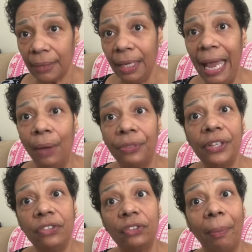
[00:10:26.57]
Now,
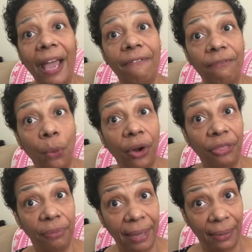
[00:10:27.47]
this is my
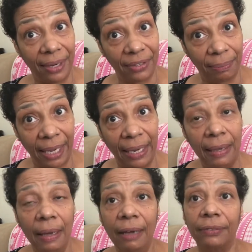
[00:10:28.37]
4th Mary's
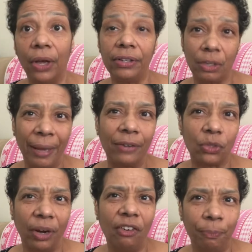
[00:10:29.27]
Mini. I've lost about
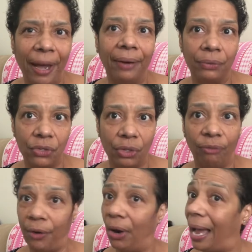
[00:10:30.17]
12 pounds
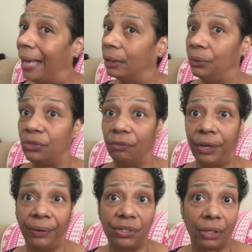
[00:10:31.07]
so far. I lose
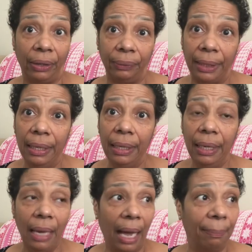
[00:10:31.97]
very slowly.
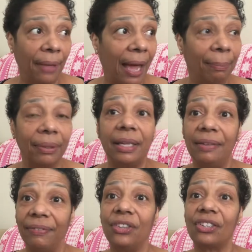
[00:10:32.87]
I
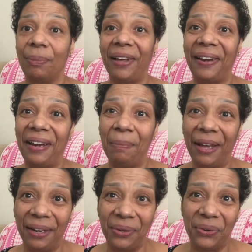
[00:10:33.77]
believe just about
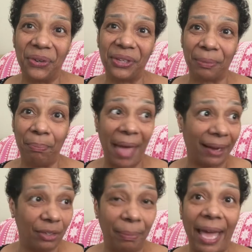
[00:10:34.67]
anybody who does them
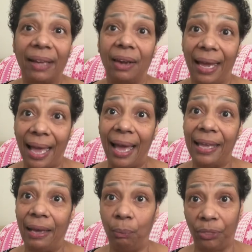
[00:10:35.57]
back to back like I
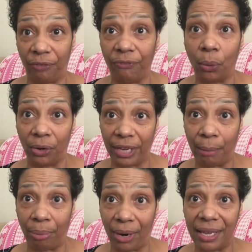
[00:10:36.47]
am with the
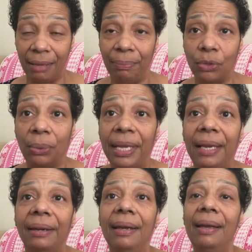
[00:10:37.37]
4-day break in
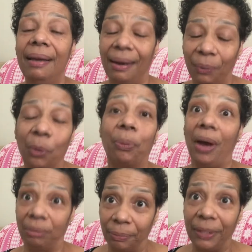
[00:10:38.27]
between will
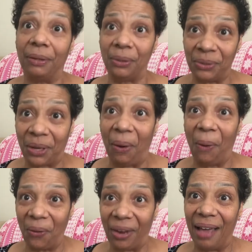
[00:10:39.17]
probably lose a
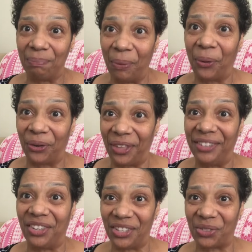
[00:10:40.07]
whole lot more
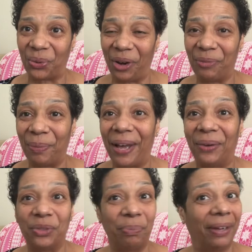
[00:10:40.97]
than just 12
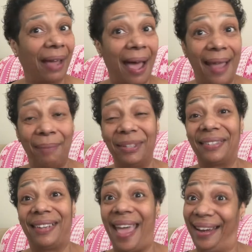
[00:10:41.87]
pounds, but I am
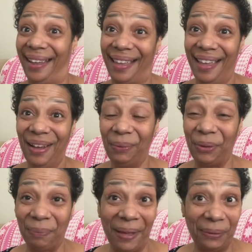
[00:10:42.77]
ecstatic
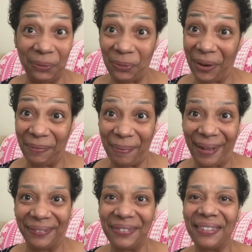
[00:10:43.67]
with my little 12
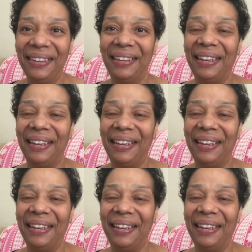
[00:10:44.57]
pounds.